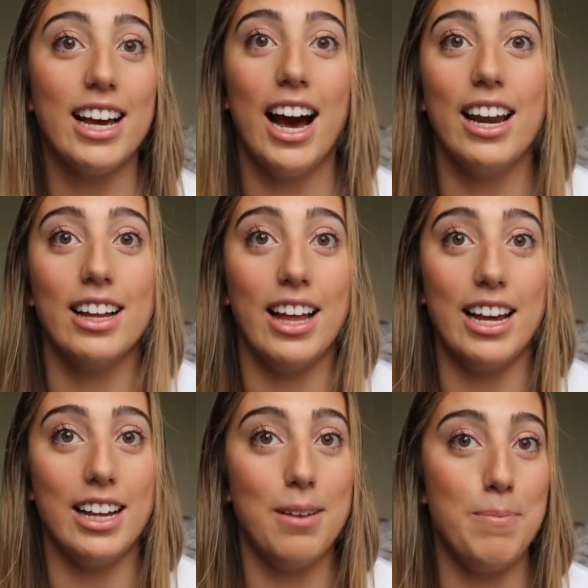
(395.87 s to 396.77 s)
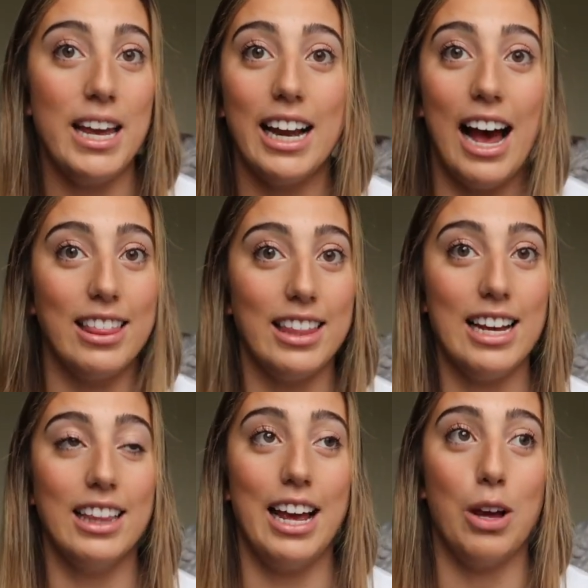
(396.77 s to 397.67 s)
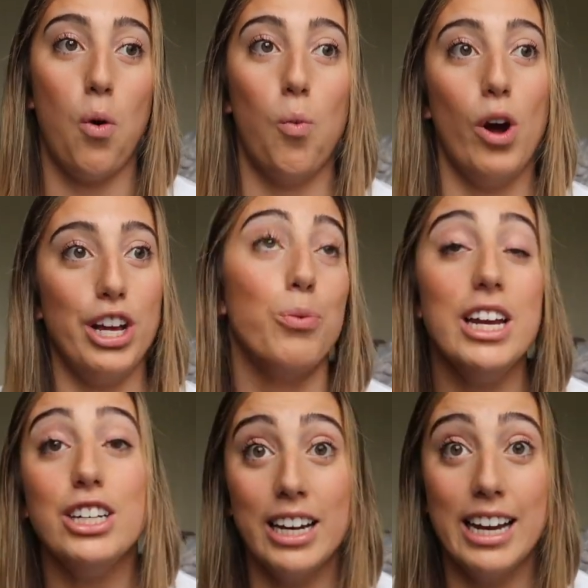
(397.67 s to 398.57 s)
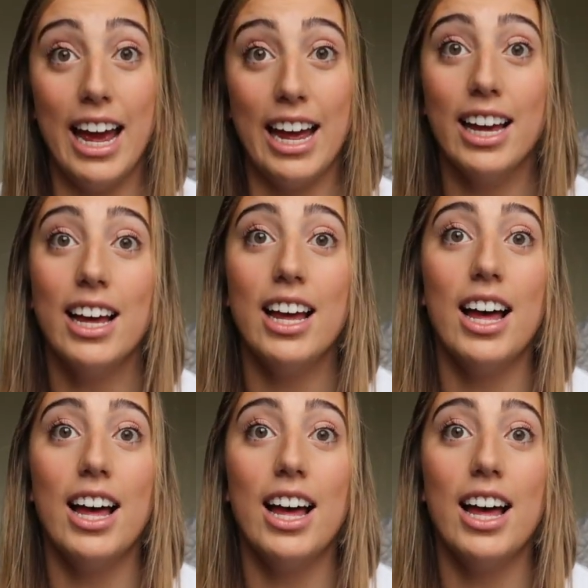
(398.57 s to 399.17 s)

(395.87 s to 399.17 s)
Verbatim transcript: kind of, like, being an athlete, like, what do we do in a day,